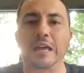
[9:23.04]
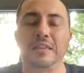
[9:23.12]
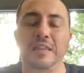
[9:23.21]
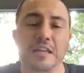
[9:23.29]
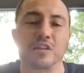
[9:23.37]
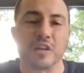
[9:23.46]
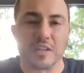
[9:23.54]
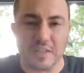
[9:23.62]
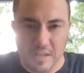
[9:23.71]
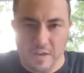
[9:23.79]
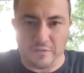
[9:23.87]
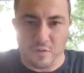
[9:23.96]
And then he created
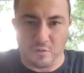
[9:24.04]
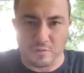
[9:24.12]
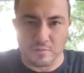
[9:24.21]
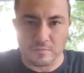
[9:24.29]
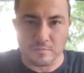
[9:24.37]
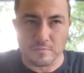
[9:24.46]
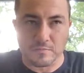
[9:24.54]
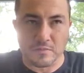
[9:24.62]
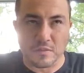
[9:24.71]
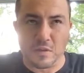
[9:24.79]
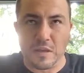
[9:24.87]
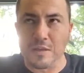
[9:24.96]
the iPhone.
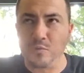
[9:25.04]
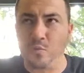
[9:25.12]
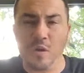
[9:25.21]
In